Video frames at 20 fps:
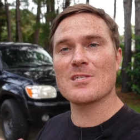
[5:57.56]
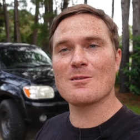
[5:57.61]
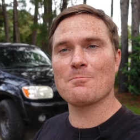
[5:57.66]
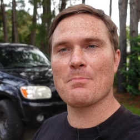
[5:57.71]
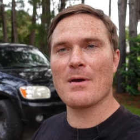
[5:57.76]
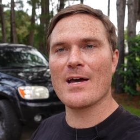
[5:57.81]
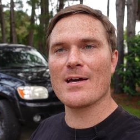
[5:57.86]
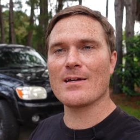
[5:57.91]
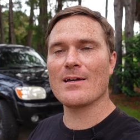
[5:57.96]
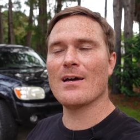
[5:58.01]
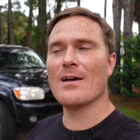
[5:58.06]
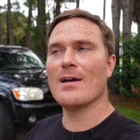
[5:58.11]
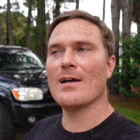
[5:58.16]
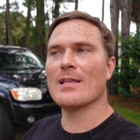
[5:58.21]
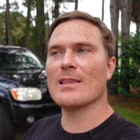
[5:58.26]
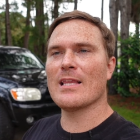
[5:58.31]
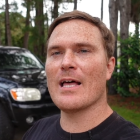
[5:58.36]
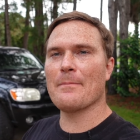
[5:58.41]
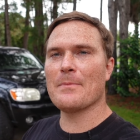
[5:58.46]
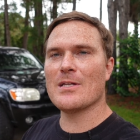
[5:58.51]
spec,
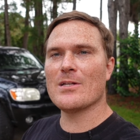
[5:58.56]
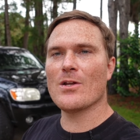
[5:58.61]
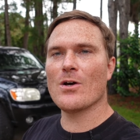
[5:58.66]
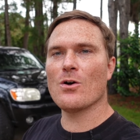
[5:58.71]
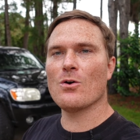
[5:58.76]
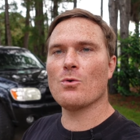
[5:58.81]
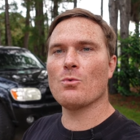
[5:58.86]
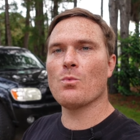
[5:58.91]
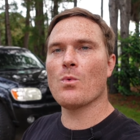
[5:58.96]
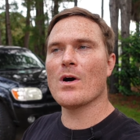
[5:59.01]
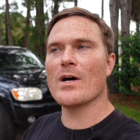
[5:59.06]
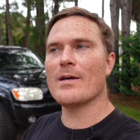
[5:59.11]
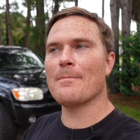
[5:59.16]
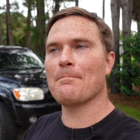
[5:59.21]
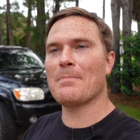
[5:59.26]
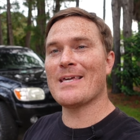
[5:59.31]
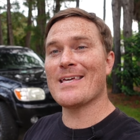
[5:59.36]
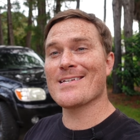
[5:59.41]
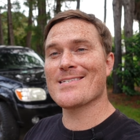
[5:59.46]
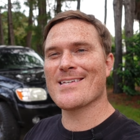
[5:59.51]
let me know what
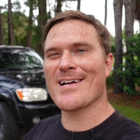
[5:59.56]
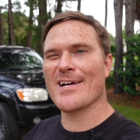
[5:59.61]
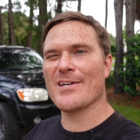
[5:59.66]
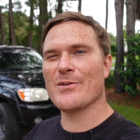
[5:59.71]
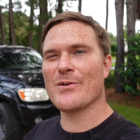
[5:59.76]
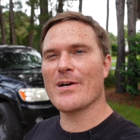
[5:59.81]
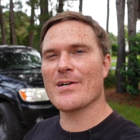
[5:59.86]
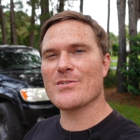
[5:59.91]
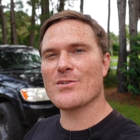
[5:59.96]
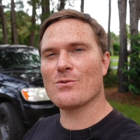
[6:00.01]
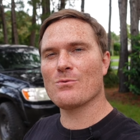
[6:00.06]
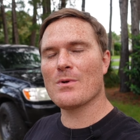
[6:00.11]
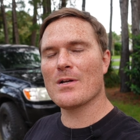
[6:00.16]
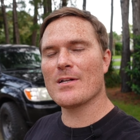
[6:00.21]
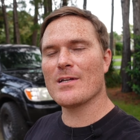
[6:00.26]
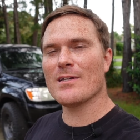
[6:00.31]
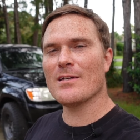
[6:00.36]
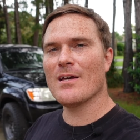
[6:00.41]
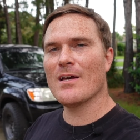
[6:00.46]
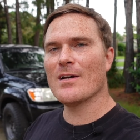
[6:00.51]
P S I you guys are
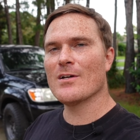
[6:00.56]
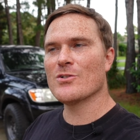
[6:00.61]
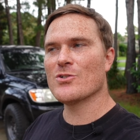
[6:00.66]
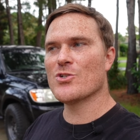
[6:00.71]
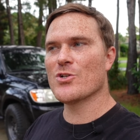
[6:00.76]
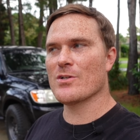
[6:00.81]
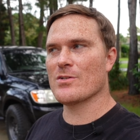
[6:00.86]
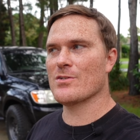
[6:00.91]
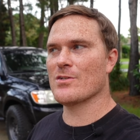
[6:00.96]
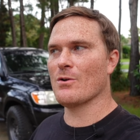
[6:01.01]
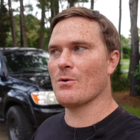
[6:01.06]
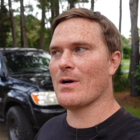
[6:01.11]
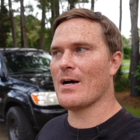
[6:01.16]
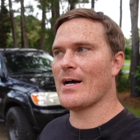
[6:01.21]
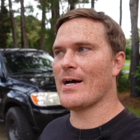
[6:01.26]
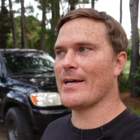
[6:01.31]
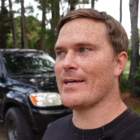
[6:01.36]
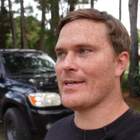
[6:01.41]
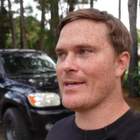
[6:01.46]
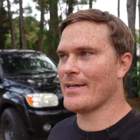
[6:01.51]
running, just so
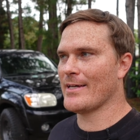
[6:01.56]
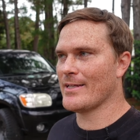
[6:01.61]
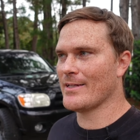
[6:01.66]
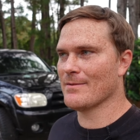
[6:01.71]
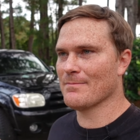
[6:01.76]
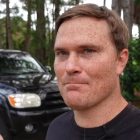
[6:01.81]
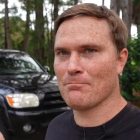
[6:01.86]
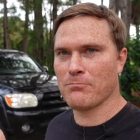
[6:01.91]
I can